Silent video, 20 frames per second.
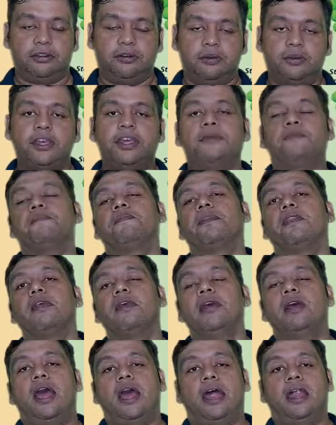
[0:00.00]
Okay,
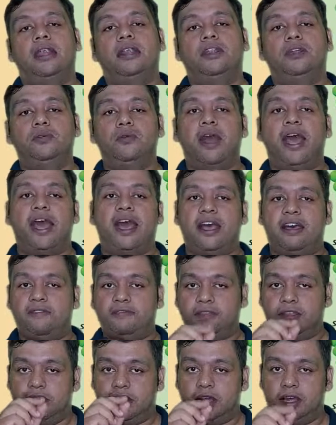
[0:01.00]
and you
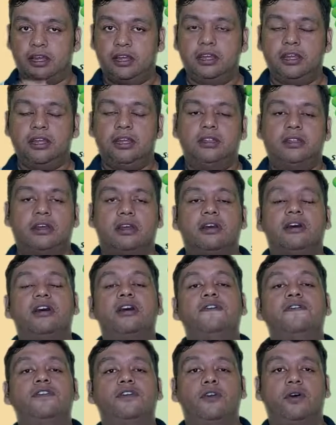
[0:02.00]
have the
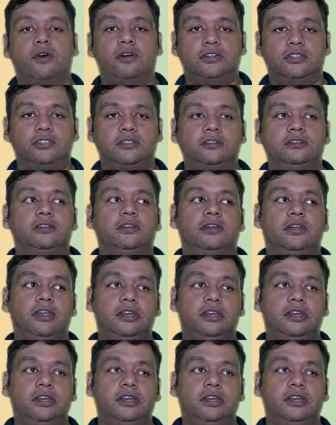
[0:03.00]
curved rods.